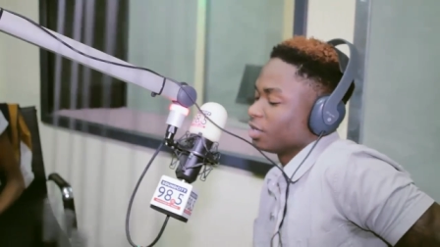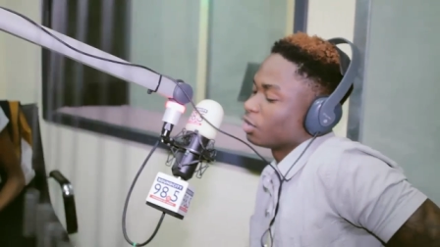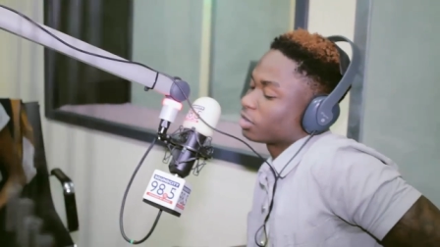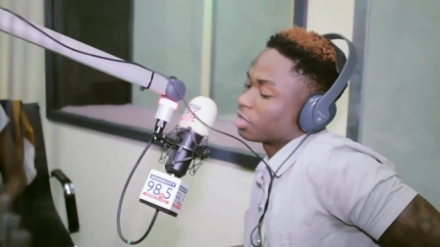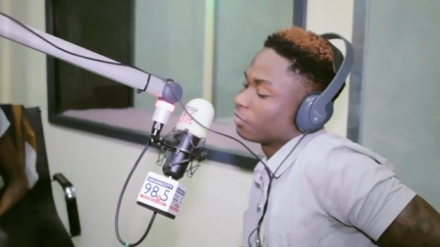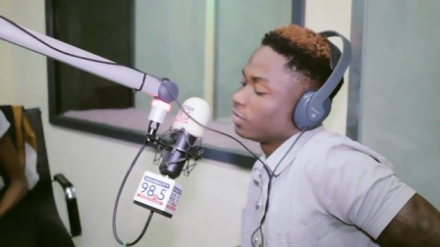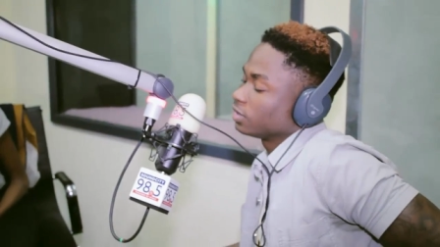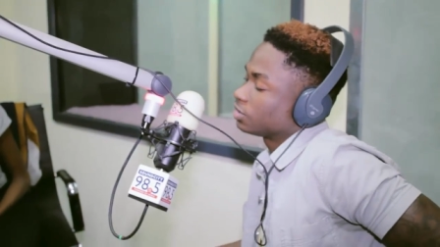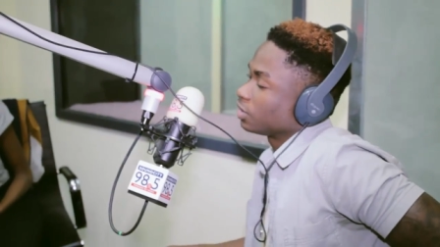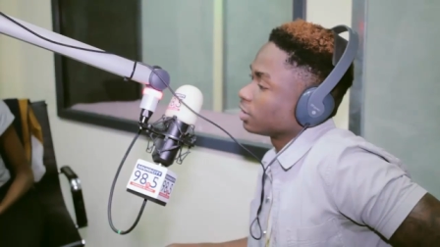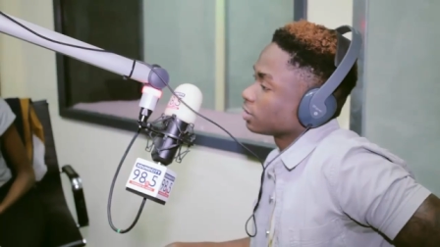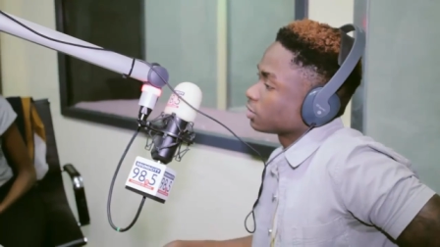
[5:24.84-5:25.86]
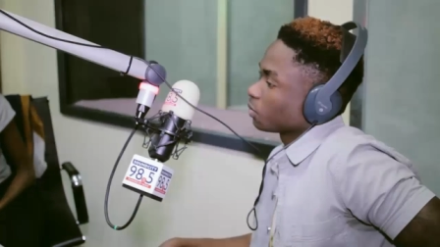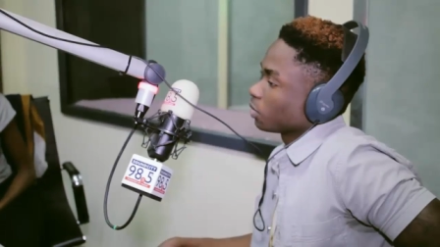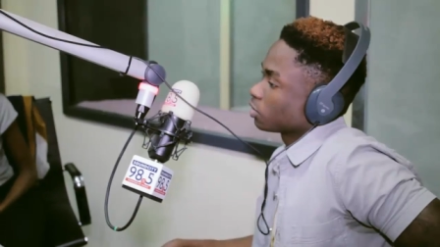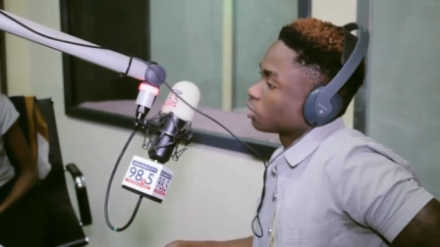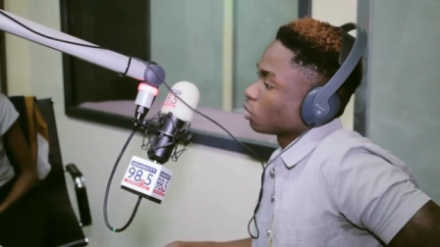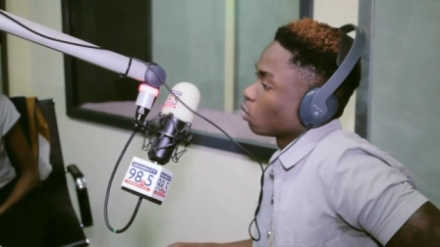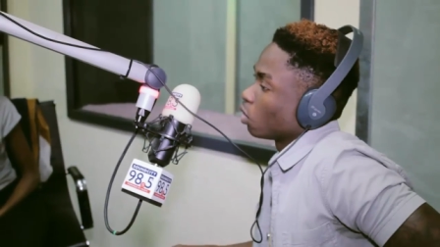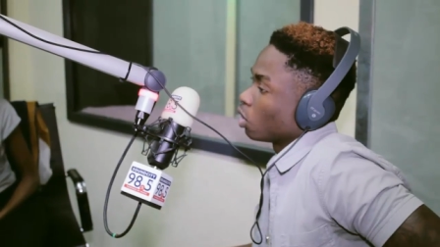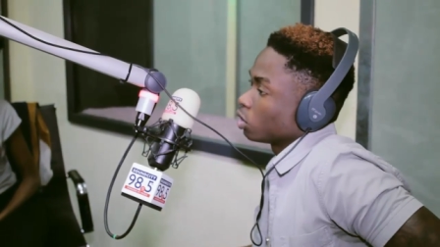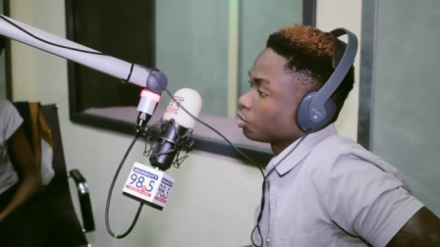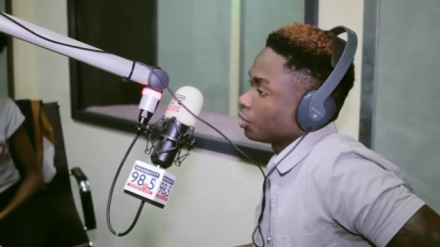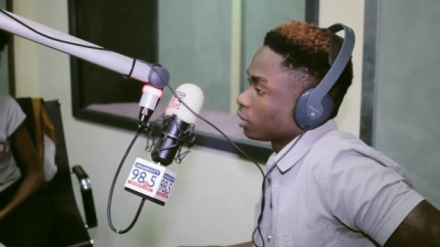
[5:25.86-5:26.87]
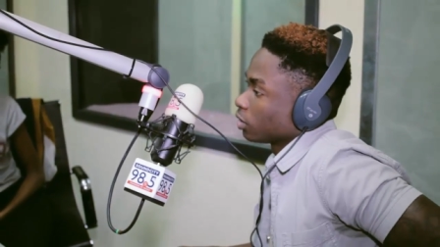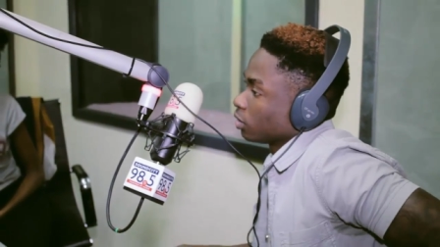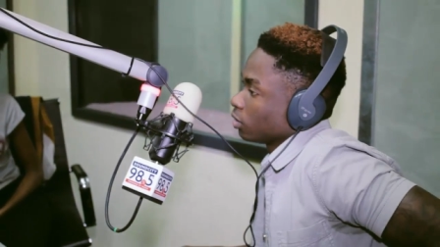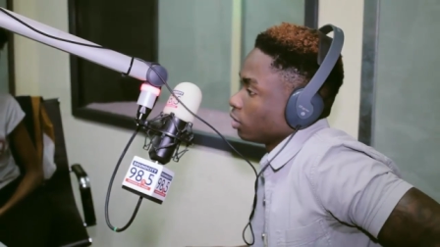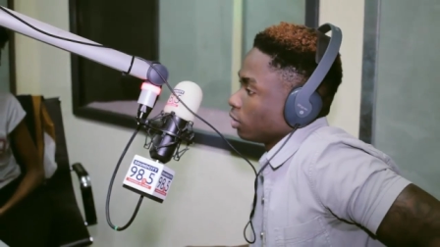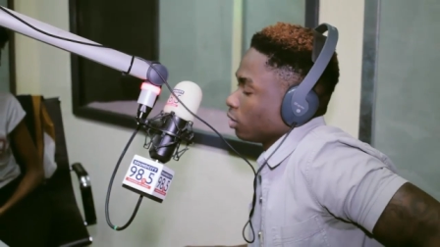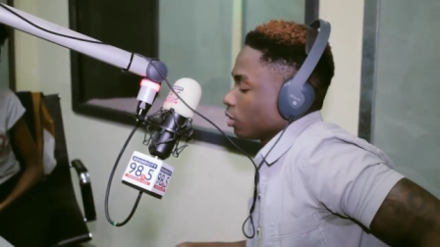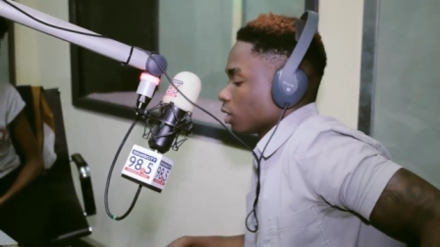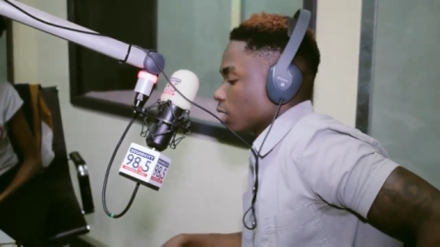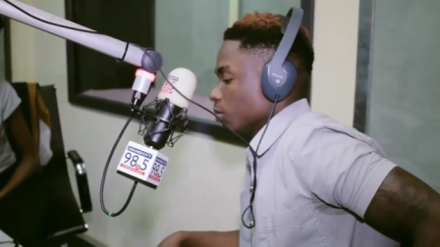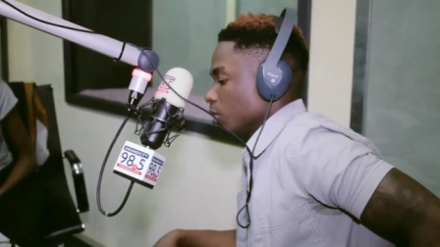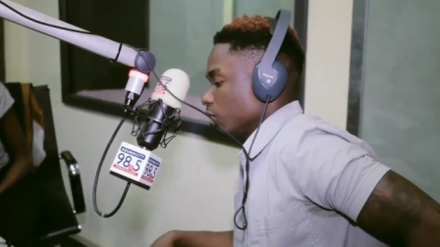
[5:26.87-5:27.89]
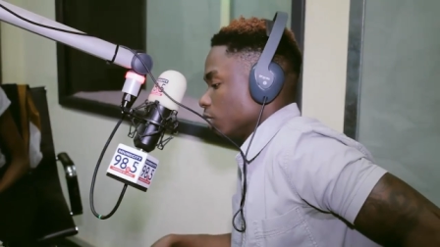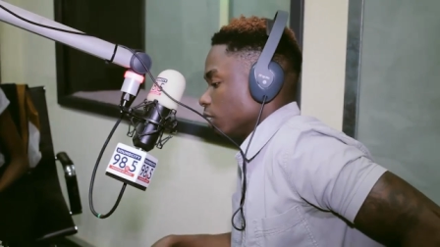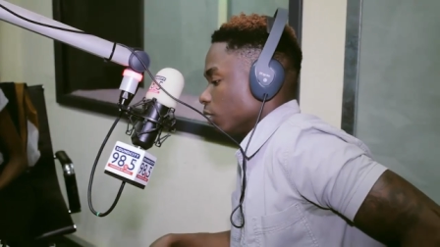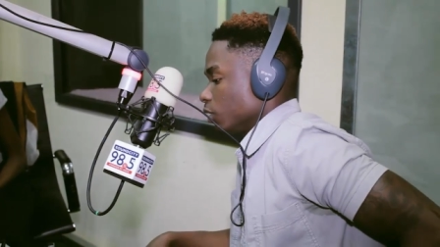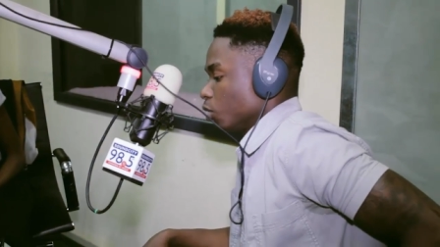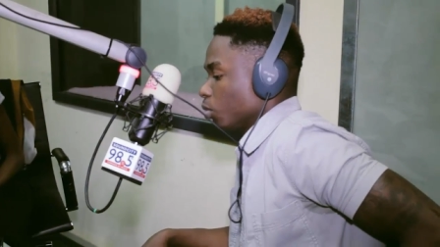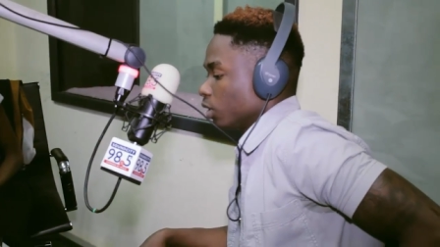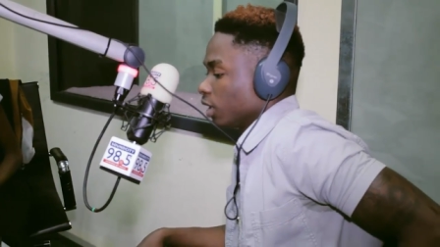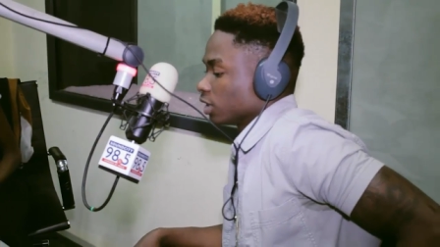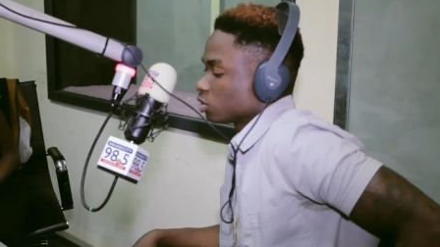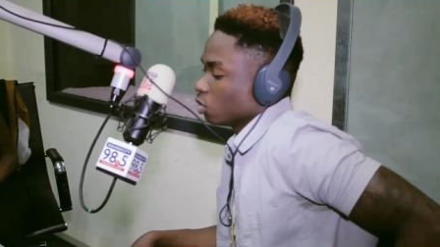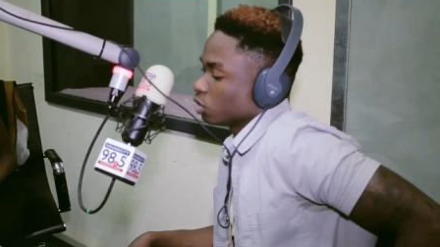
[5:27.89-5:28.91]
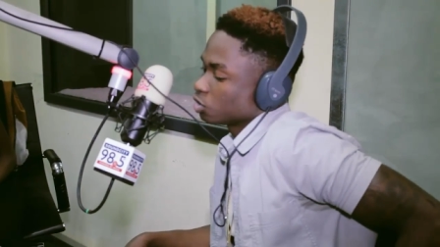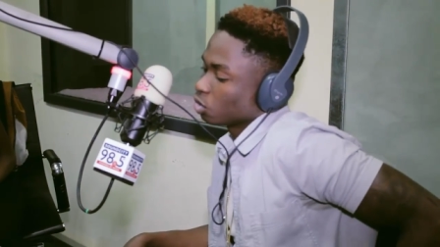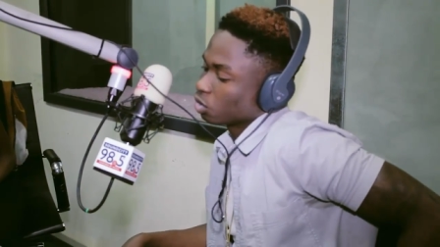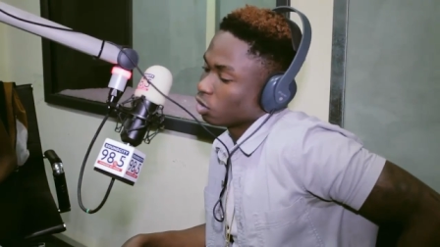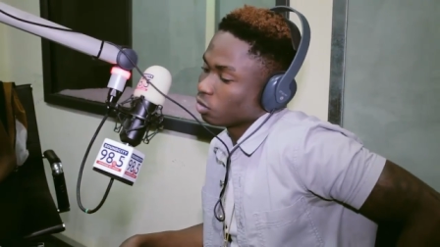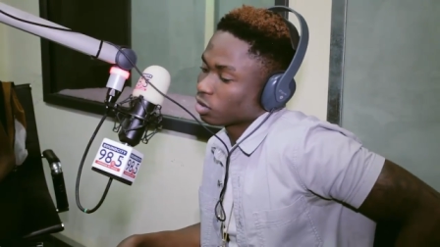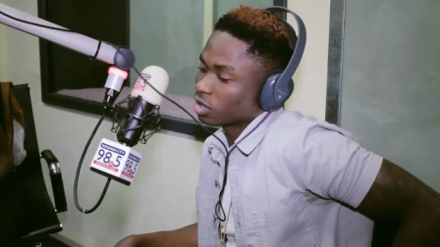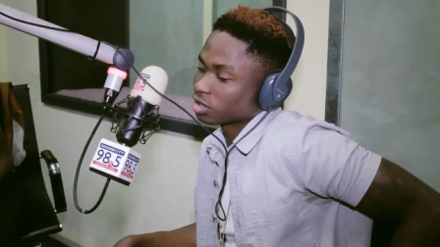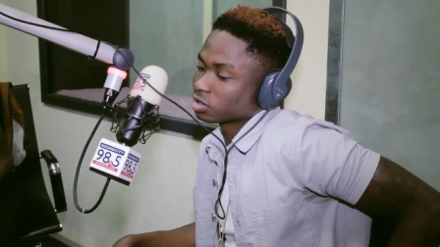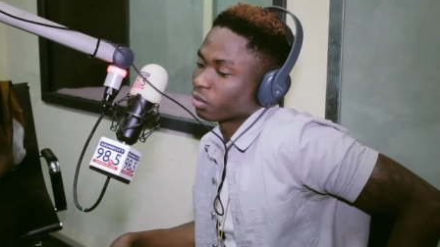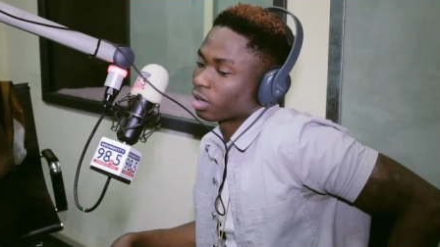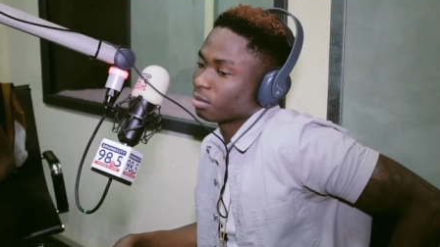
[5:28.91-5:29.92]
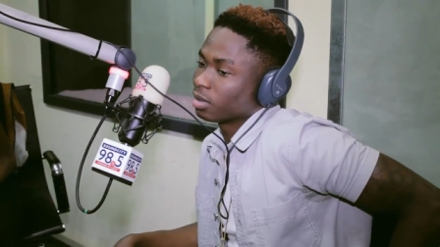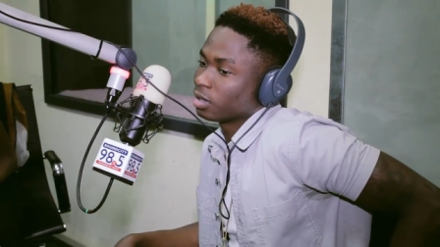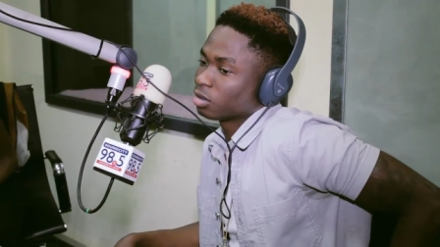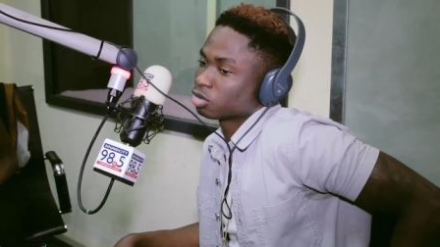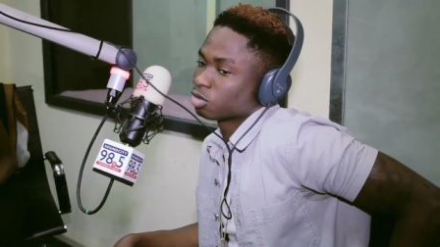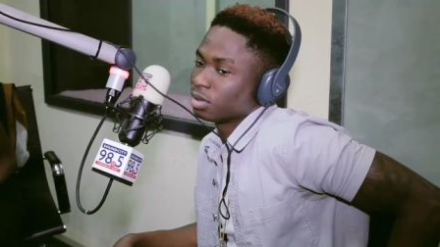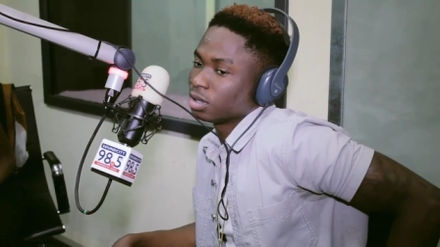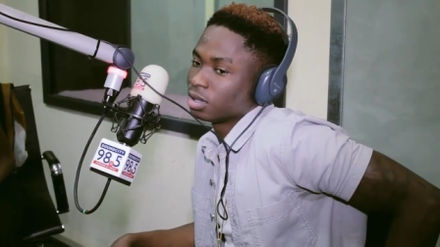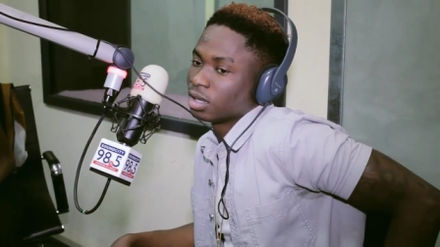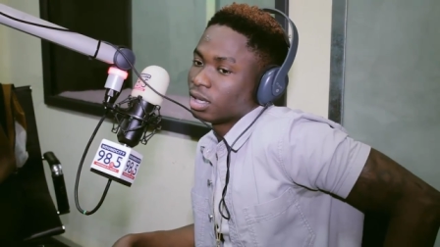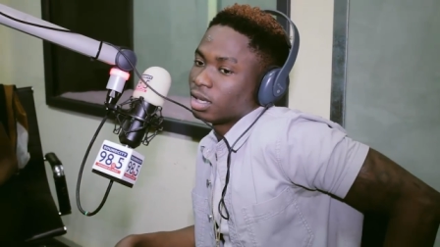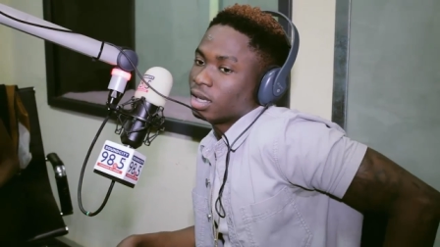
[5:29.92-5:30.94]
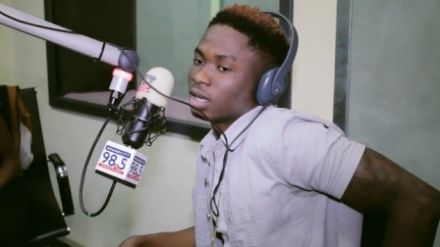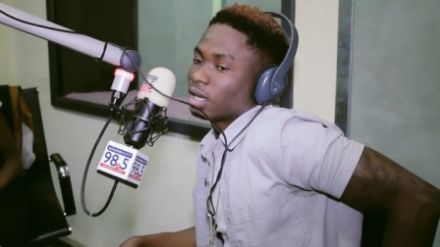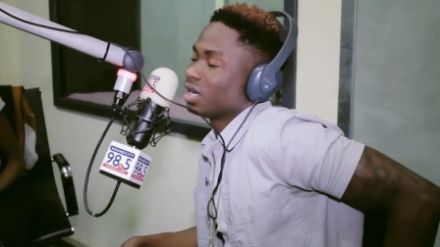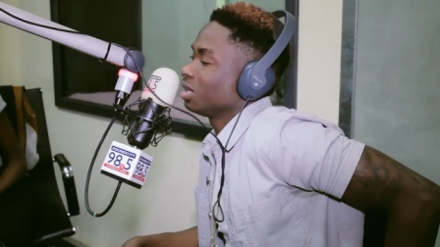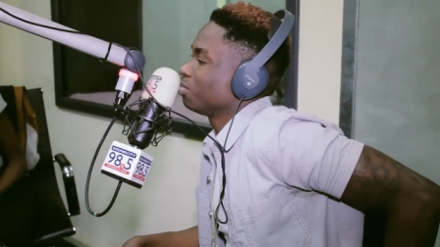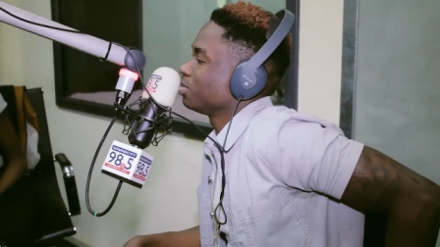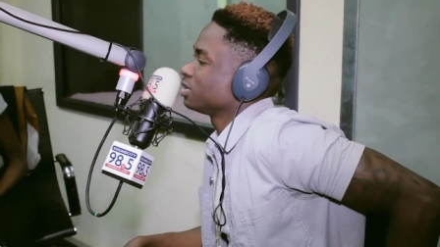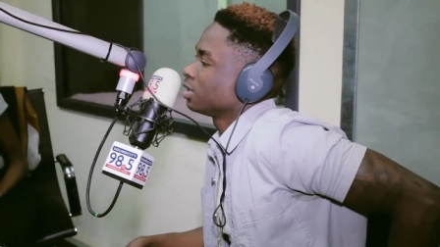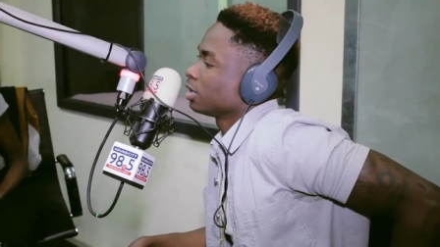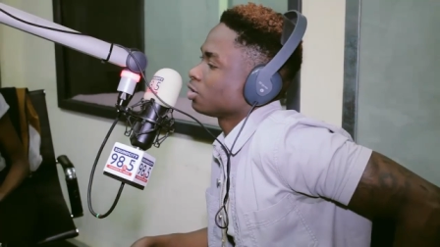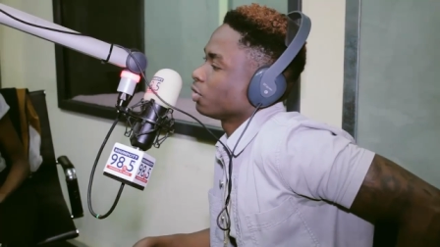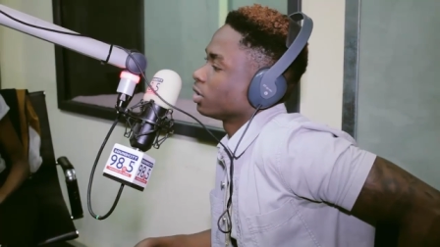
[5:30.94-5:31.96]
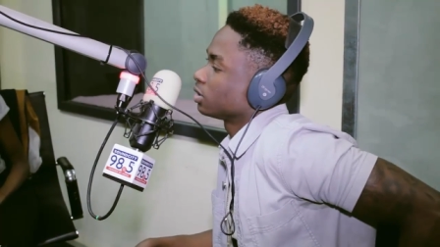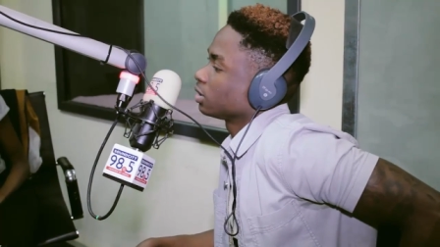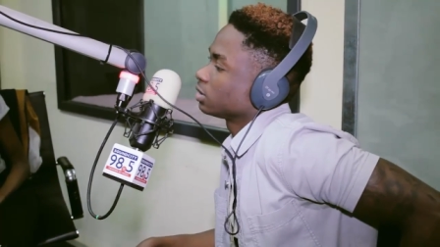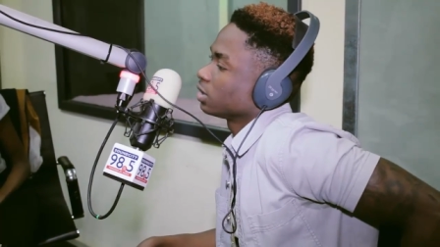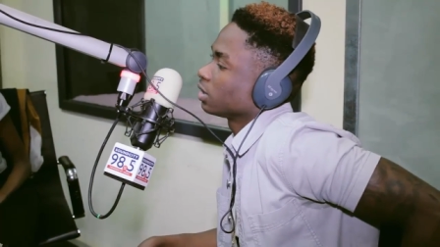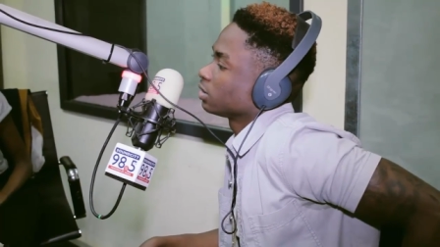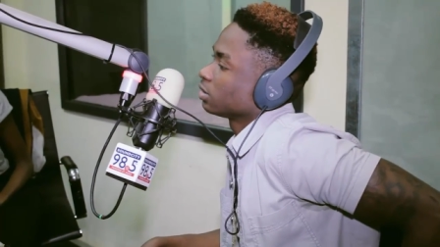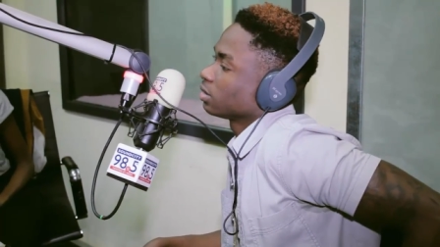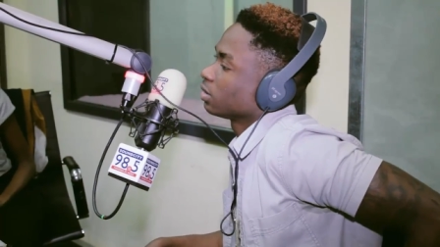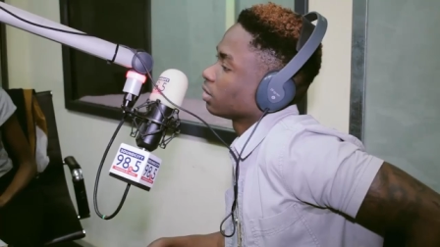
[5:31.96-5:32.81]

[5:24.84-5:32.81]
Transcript: nothing really changed. We're still 100. Okay. You get me? Nobody has always known Lil Kesh and YBNL to be any business-oriented.